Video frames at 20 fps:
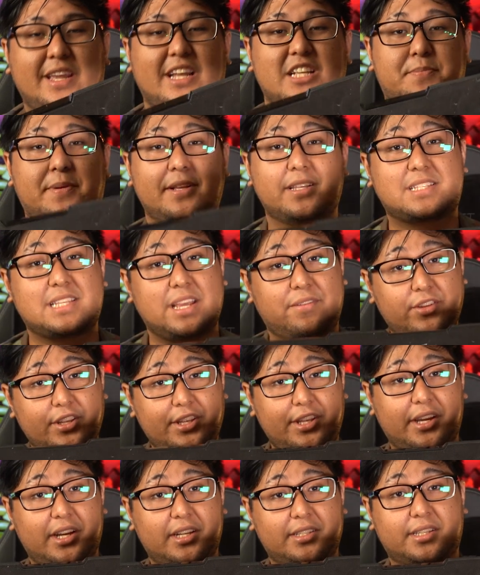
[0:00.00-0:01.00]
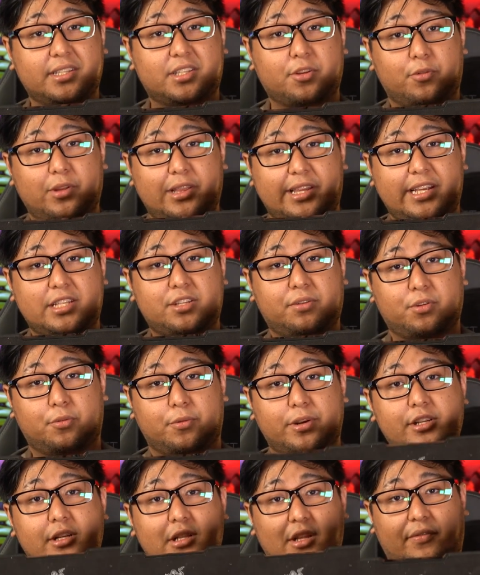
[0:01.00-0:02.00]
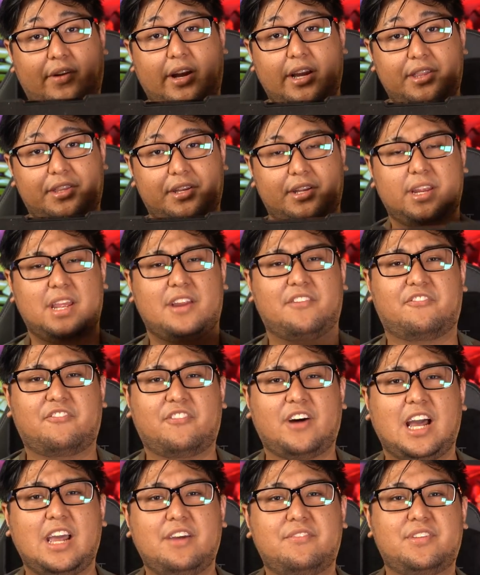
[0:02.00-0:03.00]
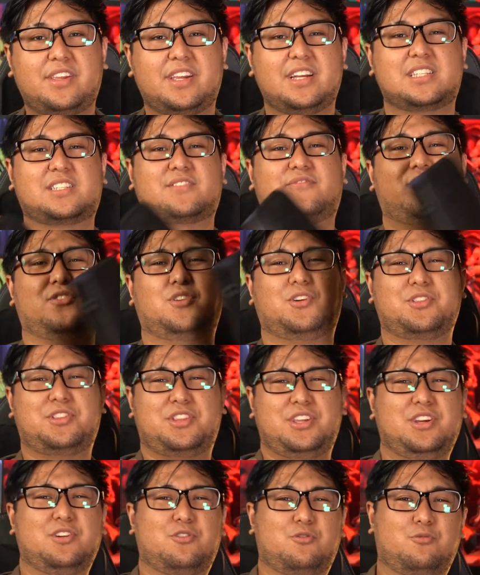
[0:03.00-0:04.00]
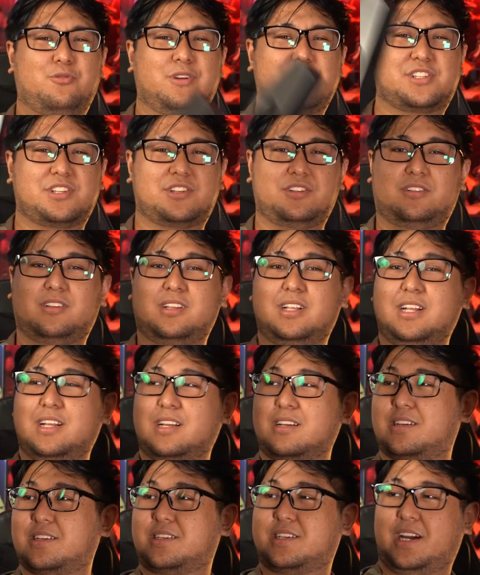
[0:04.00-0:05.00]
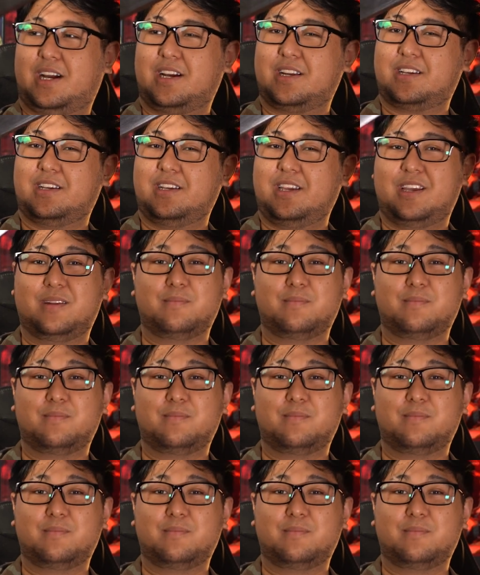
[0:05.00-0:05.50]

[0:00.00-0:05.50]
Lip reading: It's been 7 years since the release of the original Leviathan and 5 years for the original Katana,